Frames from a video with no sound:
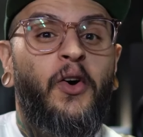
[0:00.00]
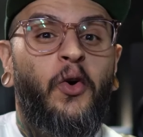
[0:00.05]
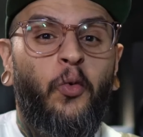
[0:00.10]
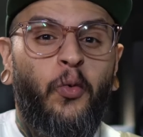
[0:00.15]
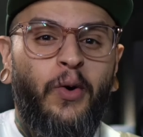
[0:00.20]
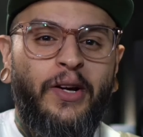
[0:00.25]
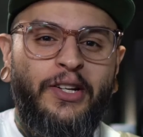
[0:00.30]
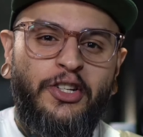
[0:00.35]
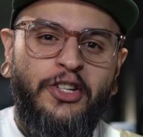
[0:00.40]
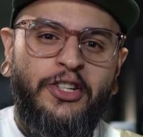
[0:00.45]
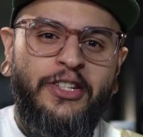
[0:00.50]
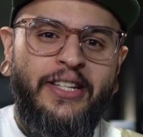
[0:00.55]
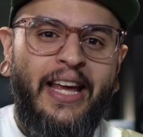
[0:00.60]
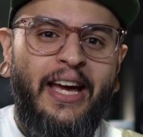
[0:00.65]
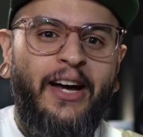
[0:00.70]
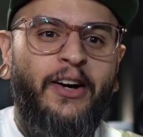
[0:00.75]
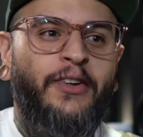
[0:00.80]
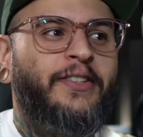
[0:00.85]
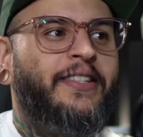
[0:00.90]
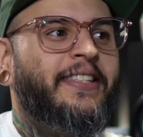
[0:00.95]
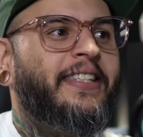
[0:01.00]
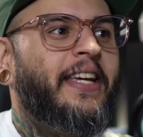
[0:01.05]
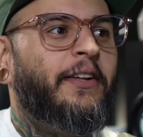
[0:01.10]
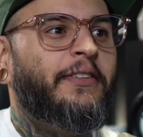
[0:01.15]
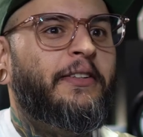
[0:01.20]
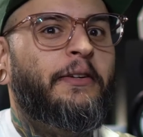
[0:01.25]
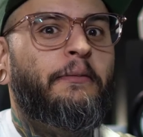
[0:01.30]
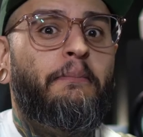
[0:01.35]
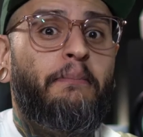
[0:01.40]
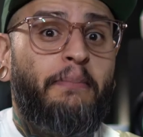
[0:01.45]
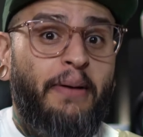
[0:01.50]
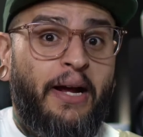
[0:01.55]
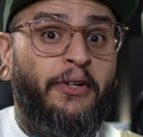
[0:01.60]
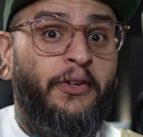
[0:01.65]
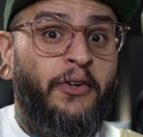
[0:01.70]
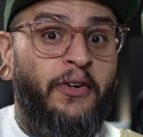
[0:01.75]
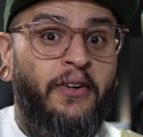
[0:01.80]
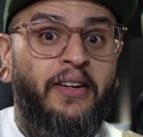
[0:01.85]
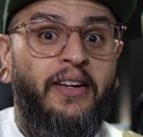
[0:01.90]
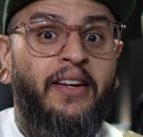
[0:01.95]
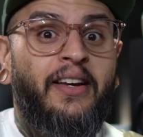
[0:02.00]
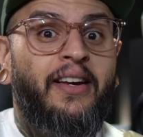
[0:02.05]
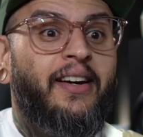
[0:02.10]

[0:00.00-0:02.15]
which sound sounded better